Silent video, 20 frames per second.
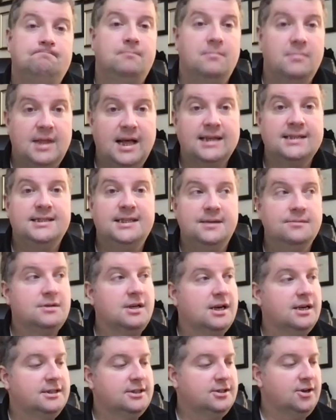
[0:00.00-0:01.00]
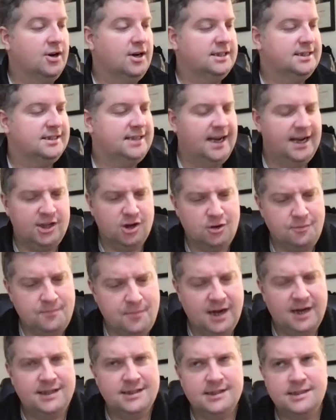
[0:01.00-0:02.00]
That seems like a stark standard
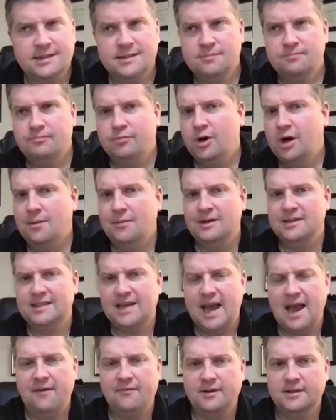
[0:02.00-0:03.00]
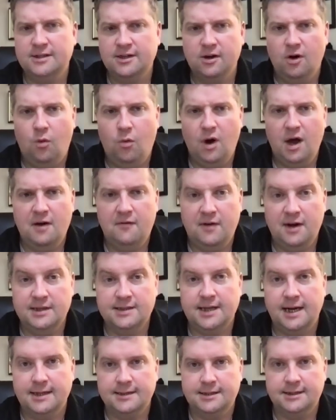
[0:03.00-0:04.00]
because pretty much every single one of
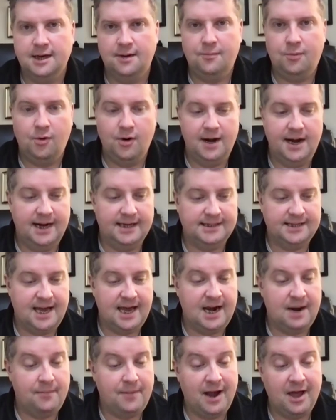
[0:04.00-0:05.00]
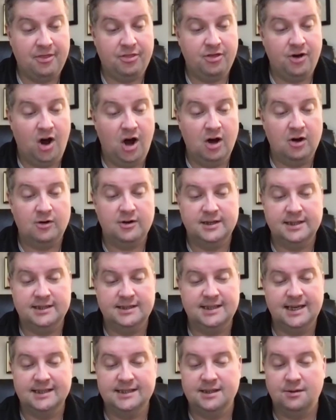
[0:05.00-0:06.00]
us at some point has had a bad thought or
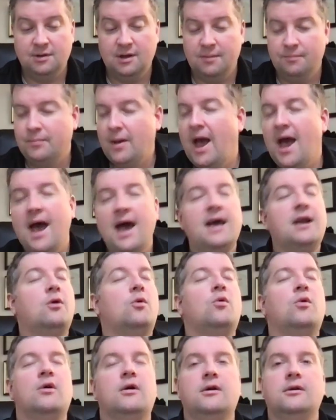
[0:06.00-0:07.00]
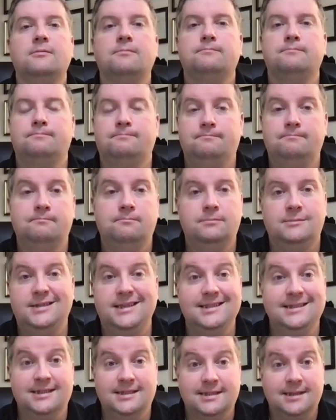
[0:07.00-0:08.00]
said something bad or
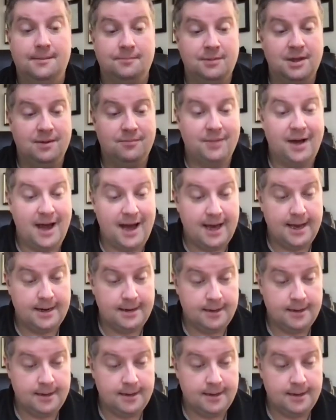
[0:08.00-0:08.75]
did something bad.